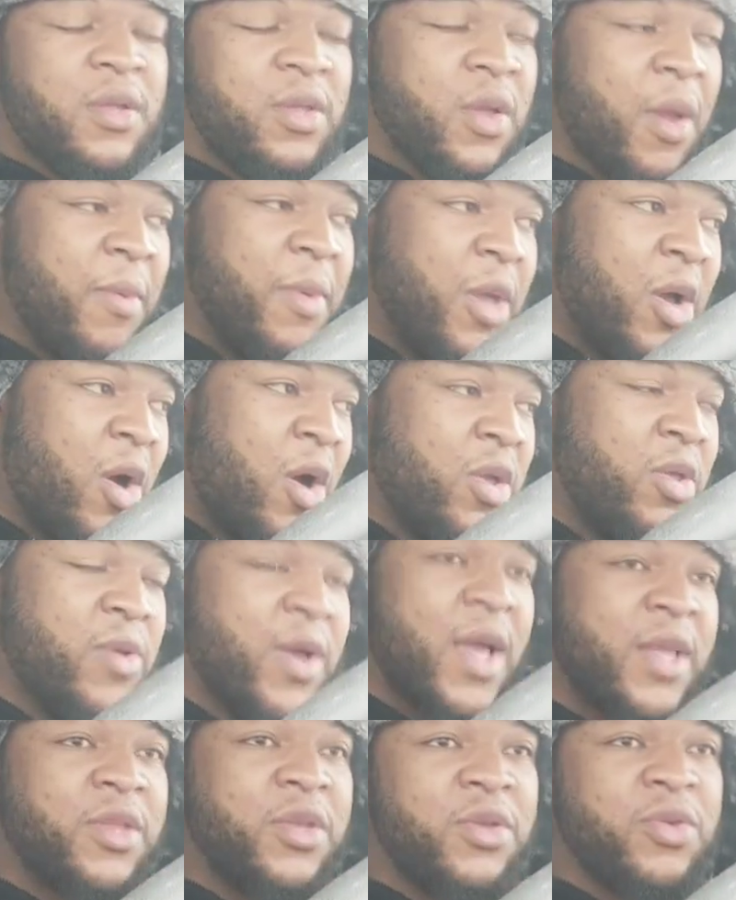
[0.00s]
I mean, all
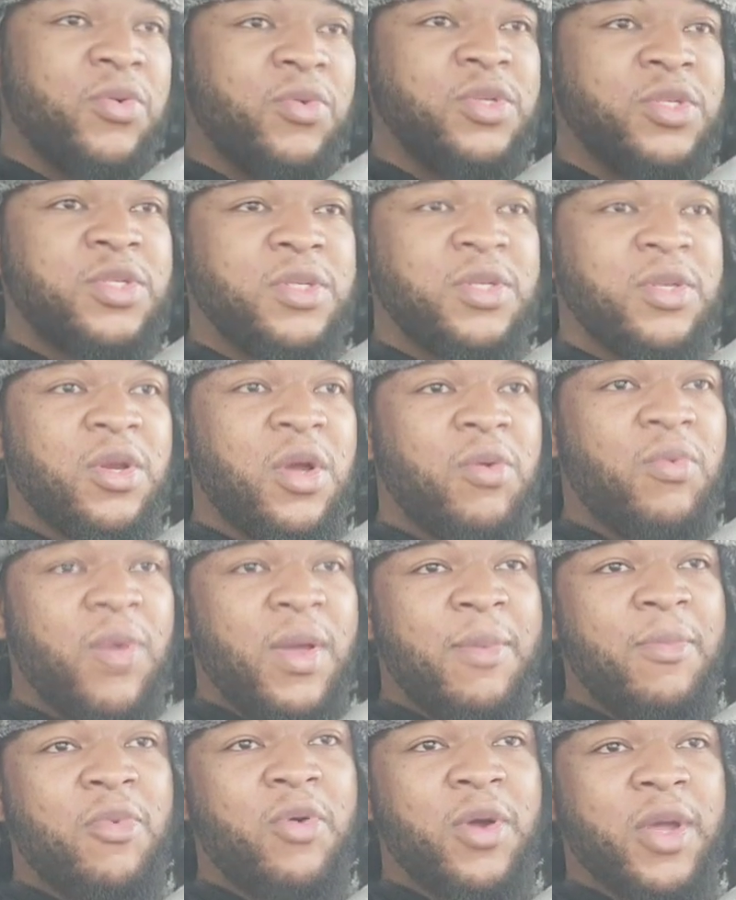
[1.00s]
you have to do is, you know,
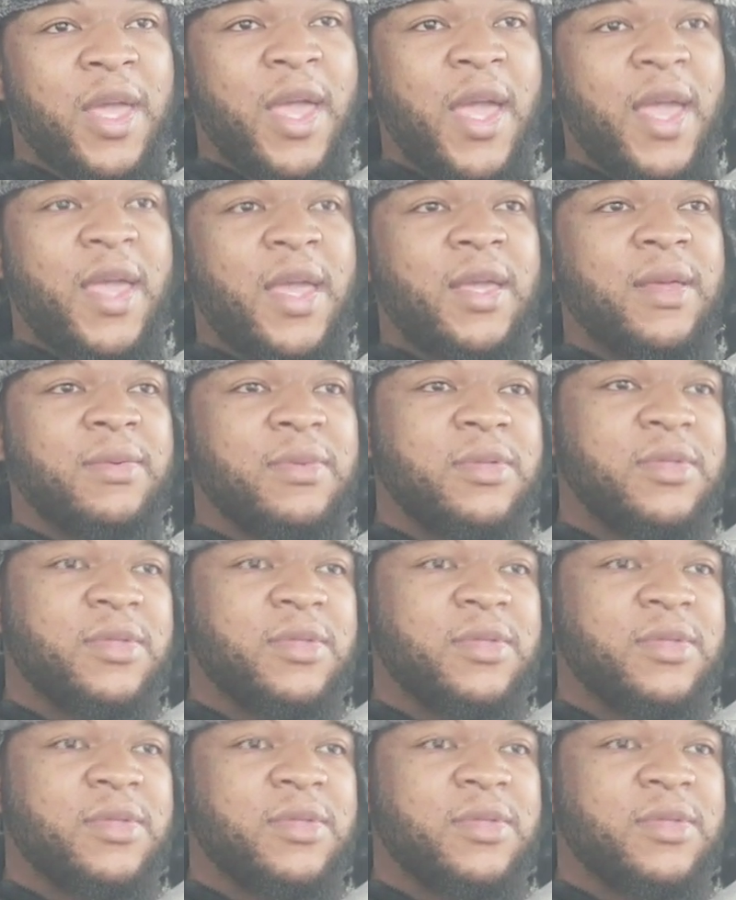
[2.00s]
win more games.